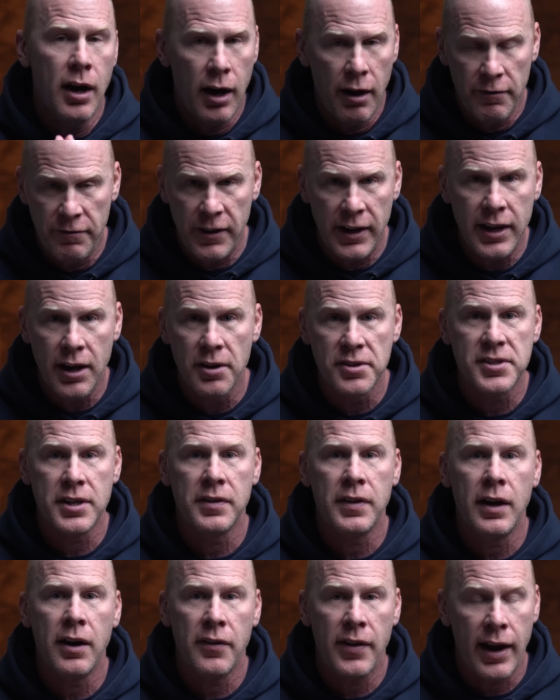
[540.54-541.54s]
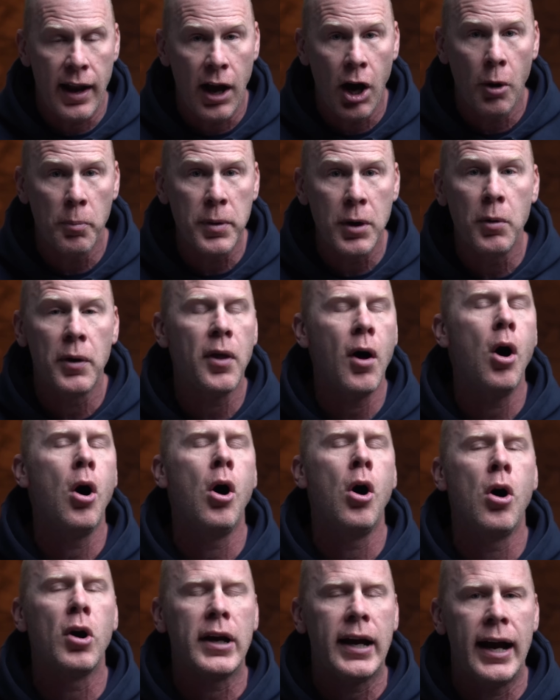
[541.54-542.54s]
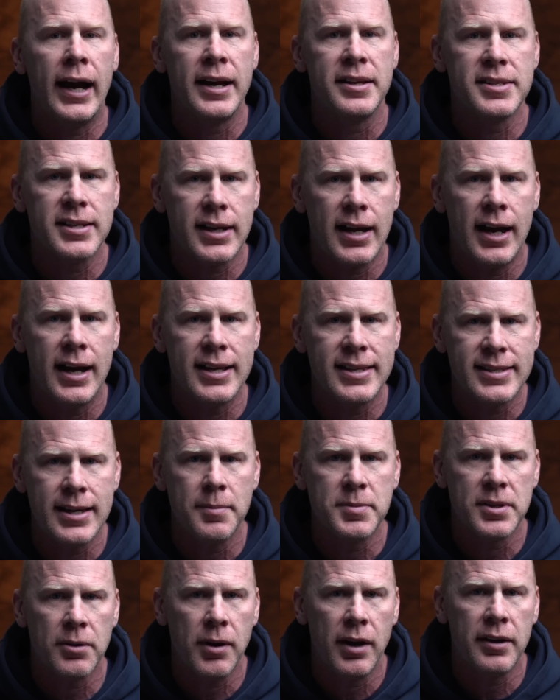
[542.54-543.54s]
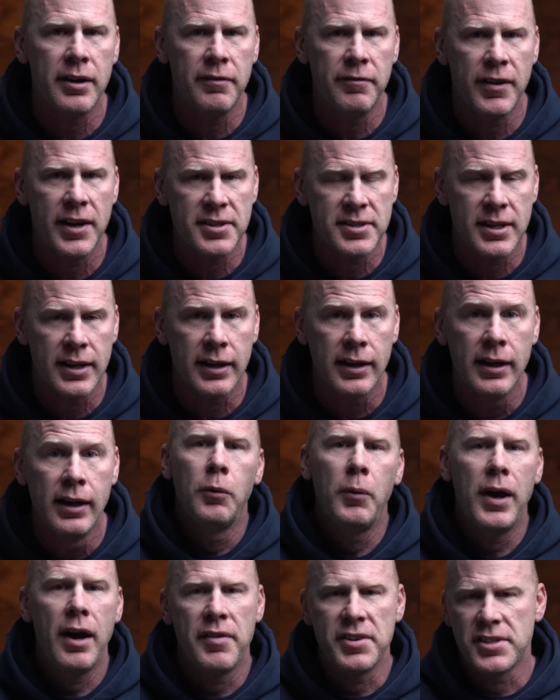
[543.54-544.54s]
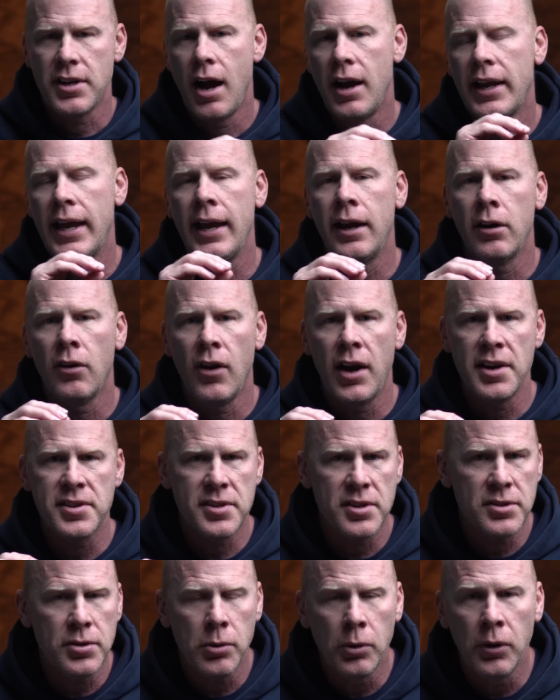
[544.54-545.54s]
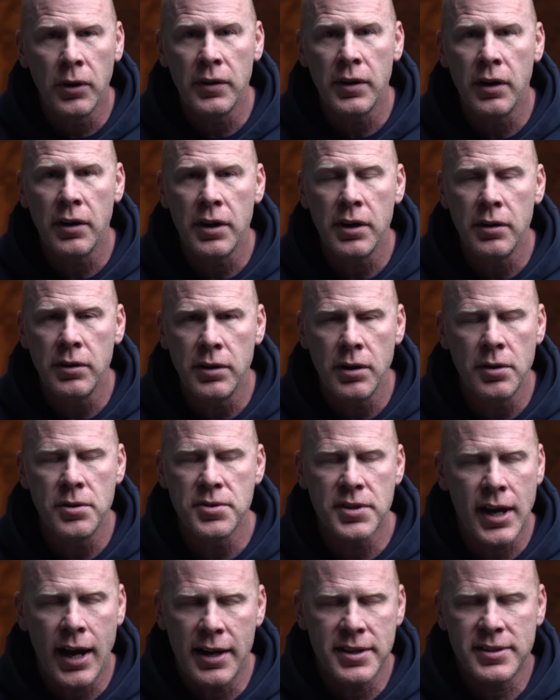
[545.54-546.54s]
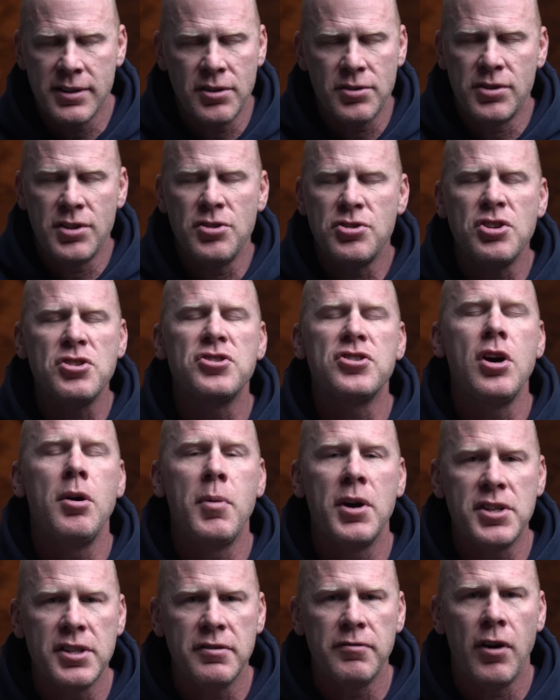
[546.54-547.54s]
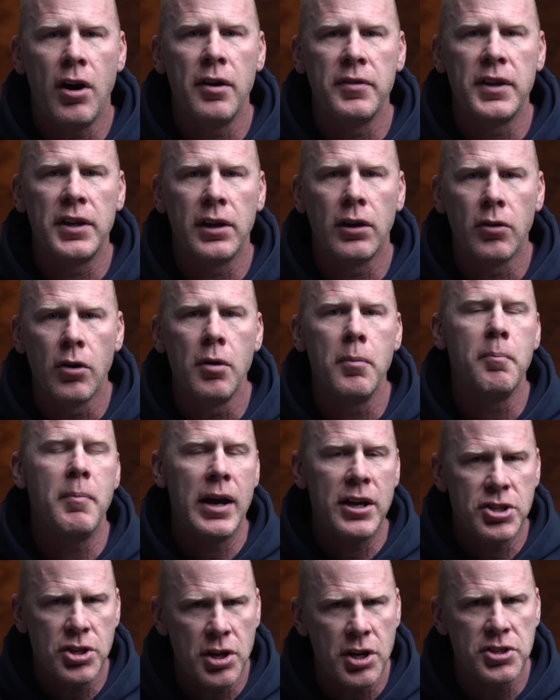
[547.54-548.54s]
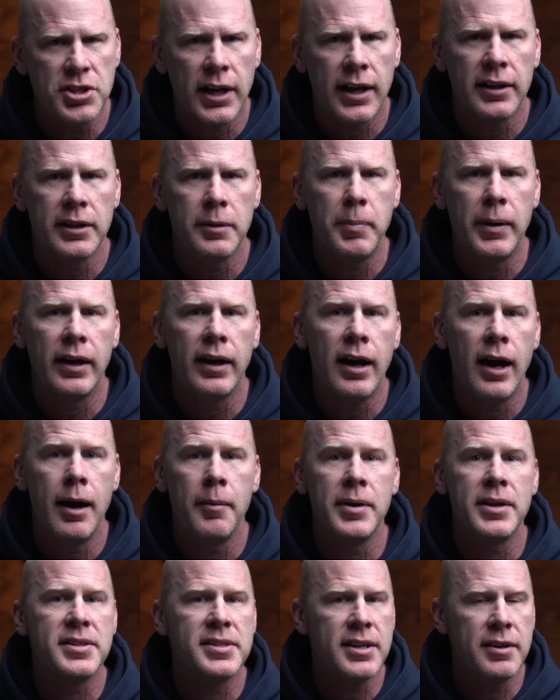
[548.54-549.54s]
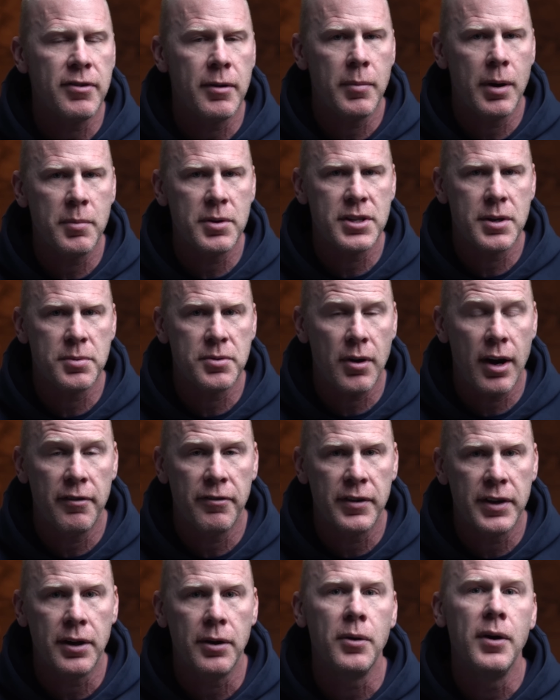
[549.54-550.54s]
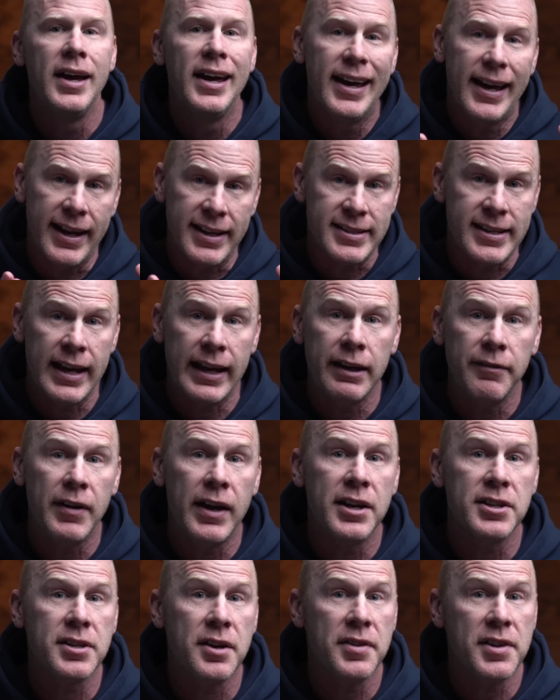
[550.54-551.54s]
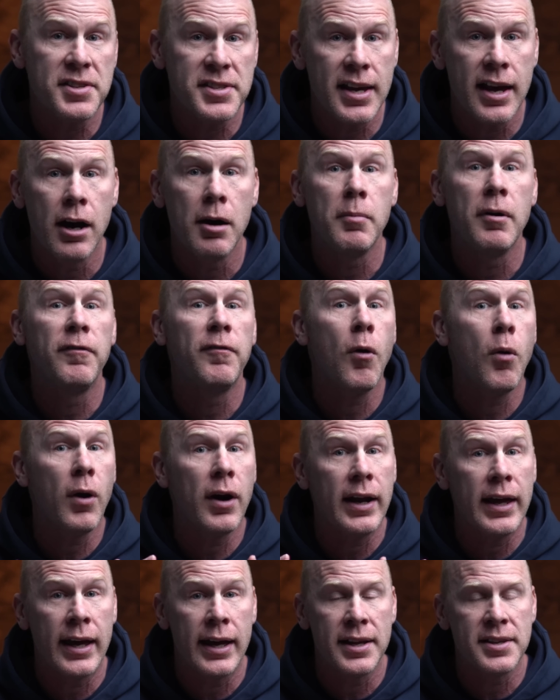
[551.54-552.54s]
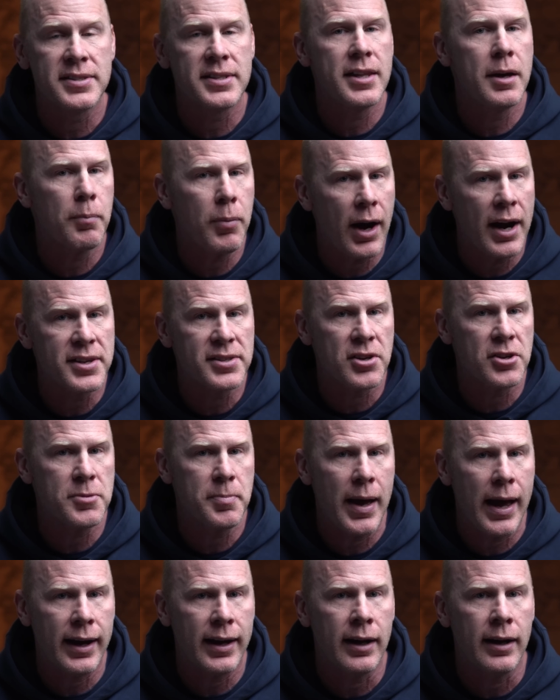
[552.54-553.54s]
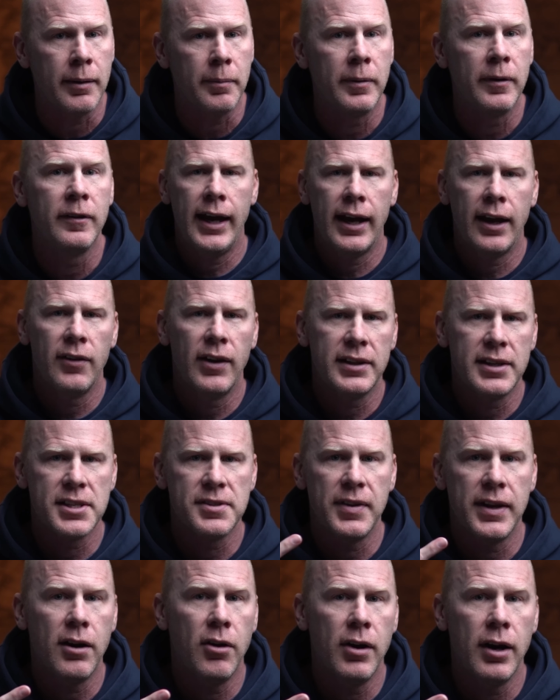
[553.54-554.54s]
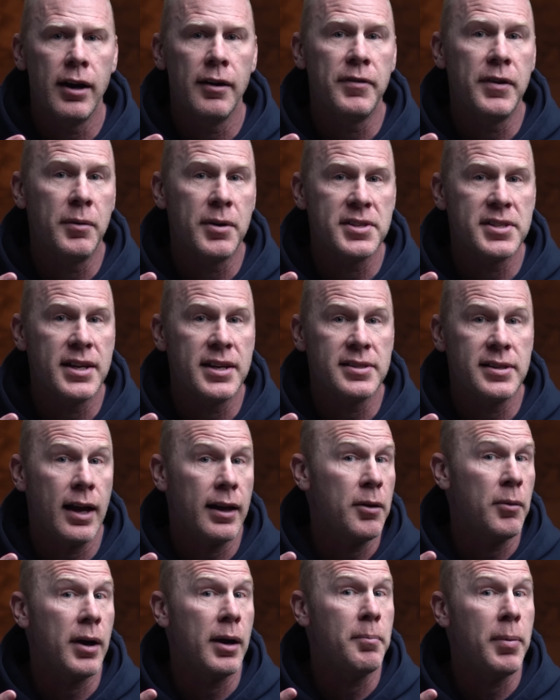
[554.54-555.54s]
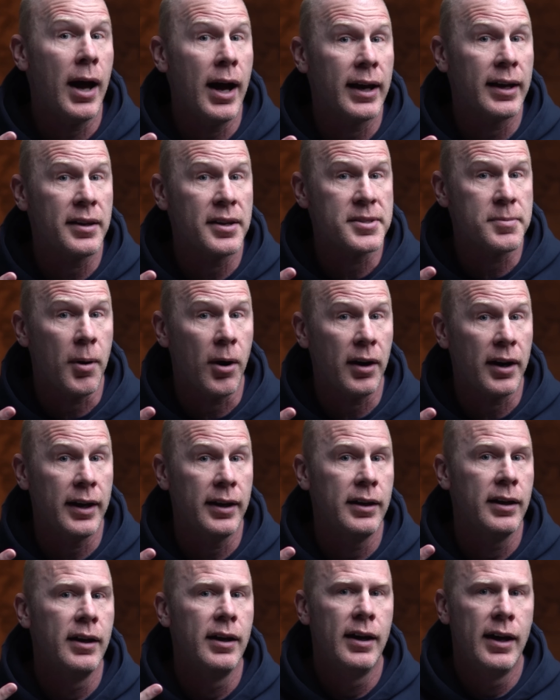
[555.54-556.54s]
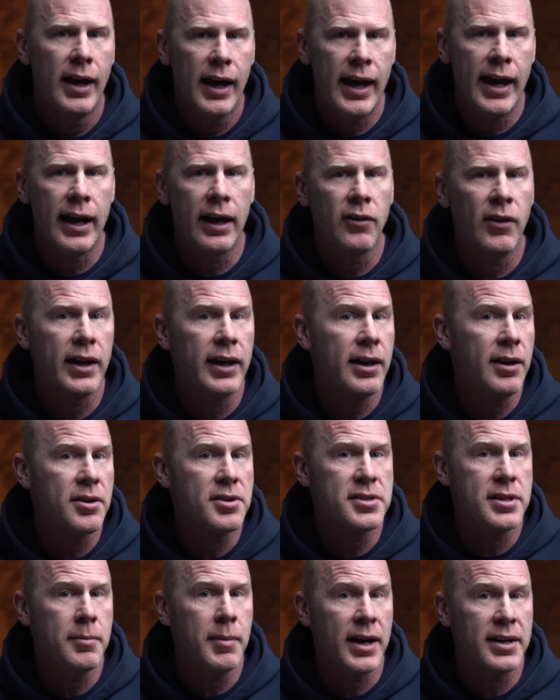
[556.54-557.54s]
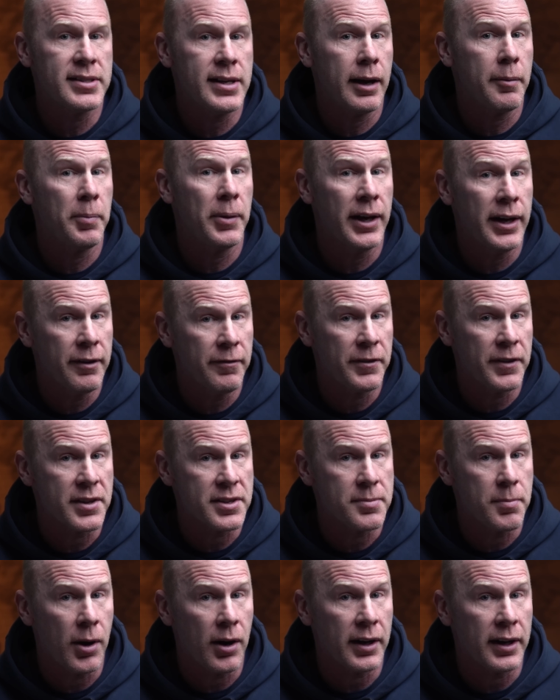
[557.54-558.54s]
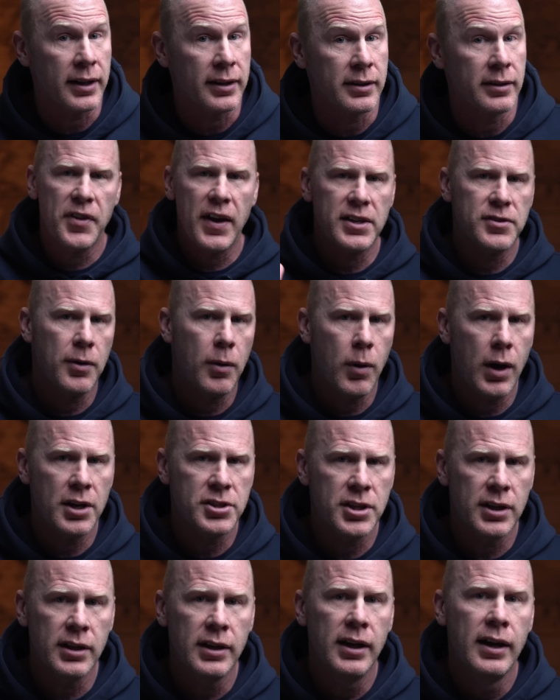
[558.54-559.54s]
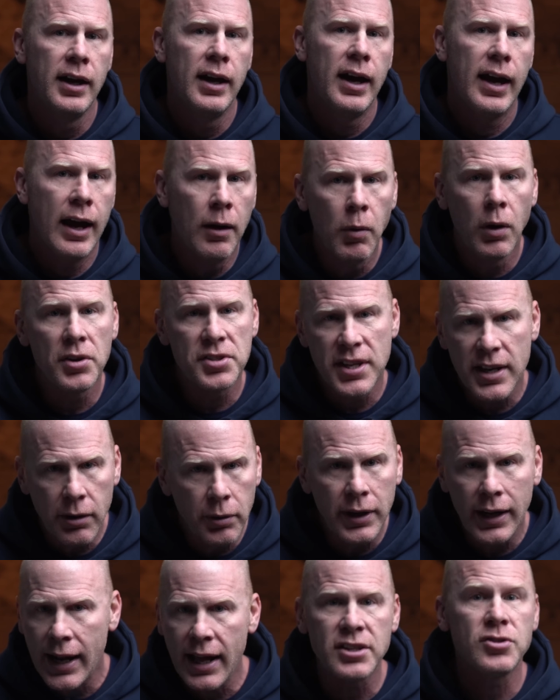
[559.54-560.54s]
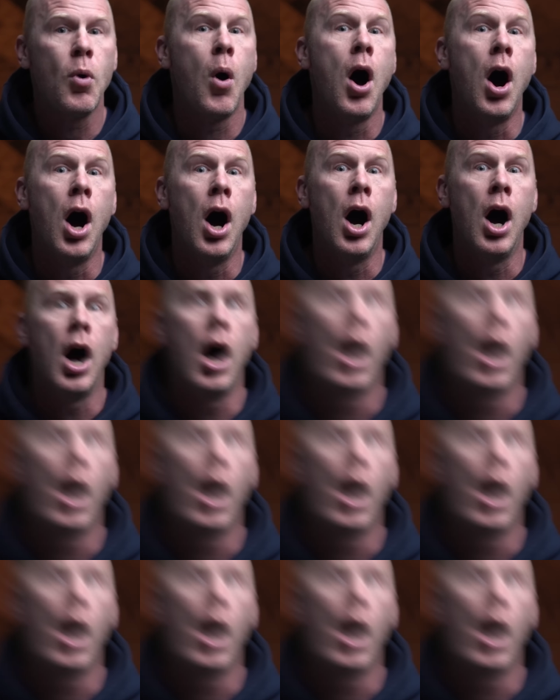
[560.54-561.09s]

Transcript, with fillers: of videos in there that help you with all kinds of concepts around investing. We have a stock analyzer tool in there you use, guys. There's, there's just so much involved in the group. Make sure you check out the pinned comment and see if a membership's right for you, and take advantage of the sale before it ends and the price goes back up. And click this video here if you want to see exactly what I'm buying in this market, and click here to see my exact plan for this market. Thanks for watching, and we'll see you in the next one.